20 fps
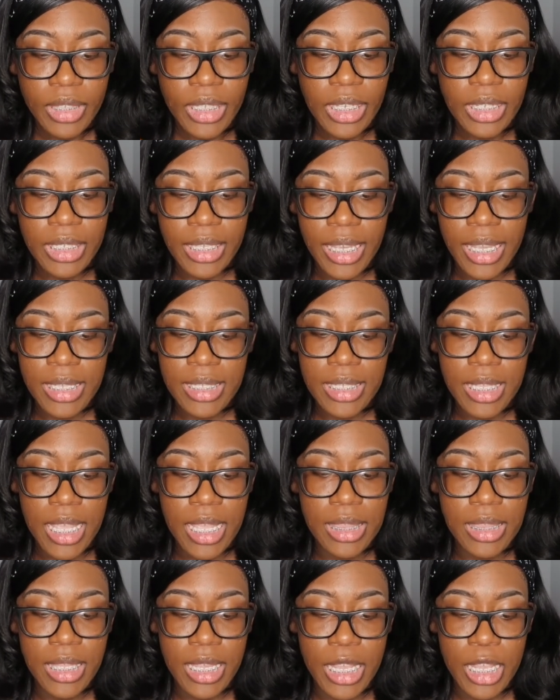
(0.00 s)
yes,
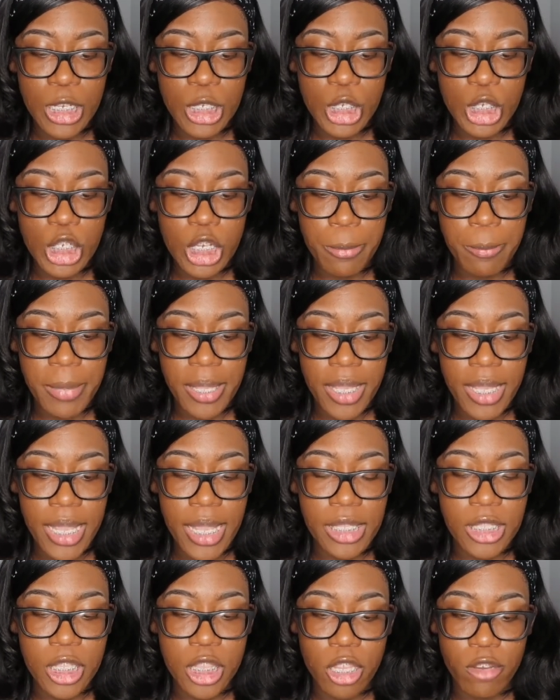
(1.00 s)
and then shipping
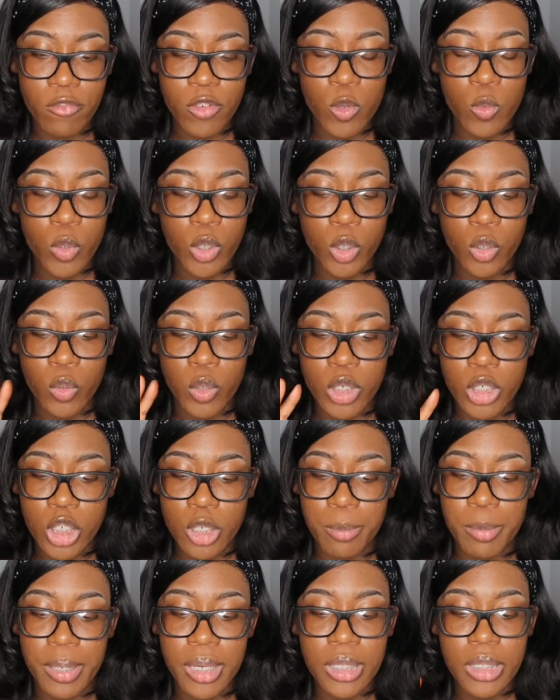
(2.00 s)
and delivery. You want to go to
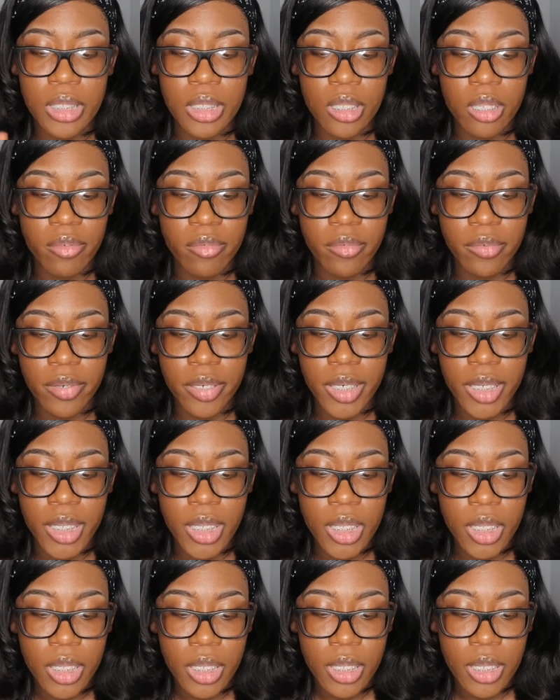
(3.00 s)
shipping and
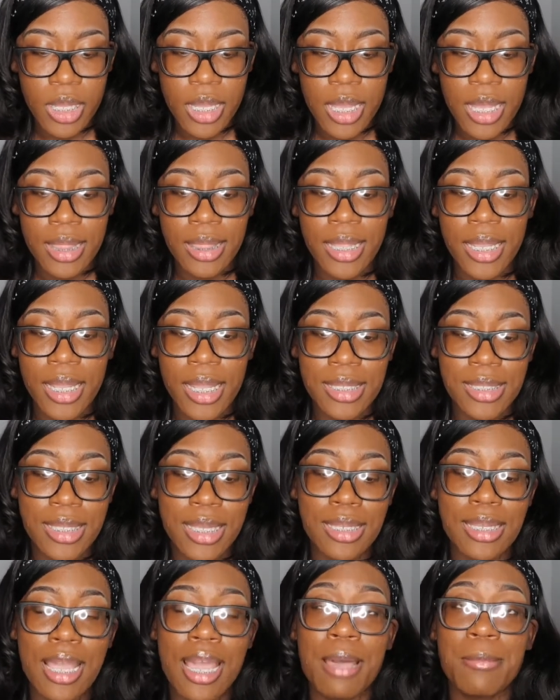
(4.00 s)
delivery. Like I
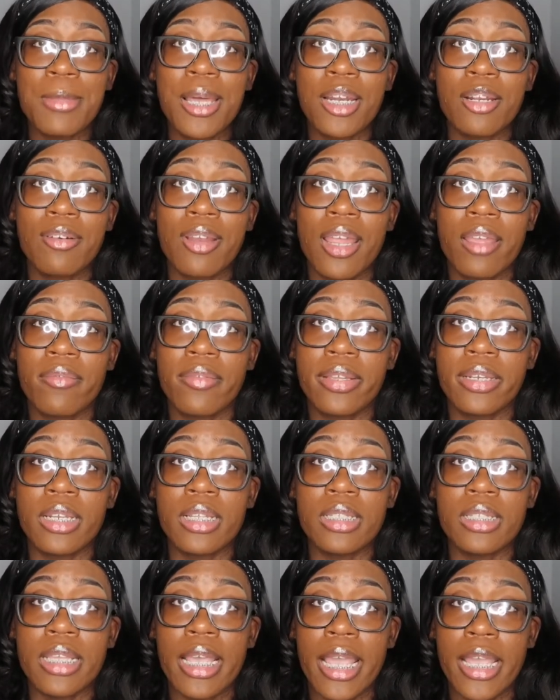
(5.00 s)
said, y'all, I'm not a graphic
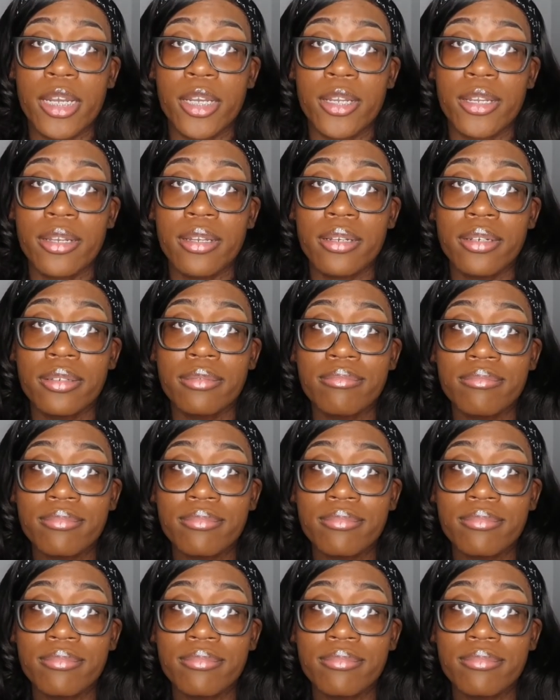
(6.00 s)
designer